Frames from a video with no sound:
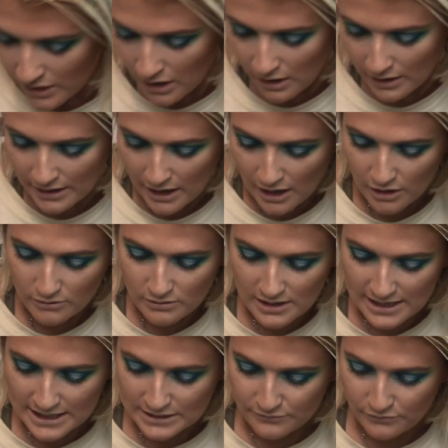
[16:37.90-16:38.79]
that I own
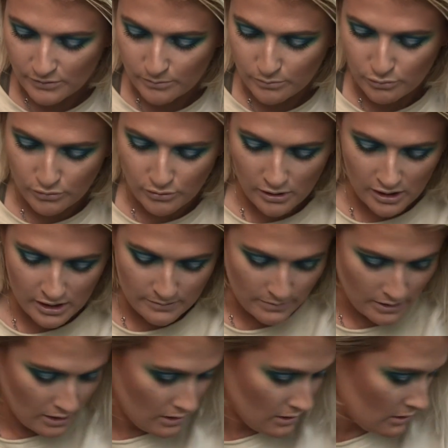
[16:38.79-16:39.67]
is from
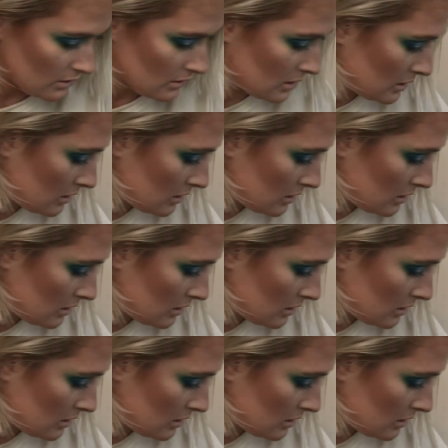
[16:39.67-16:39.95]
Primark.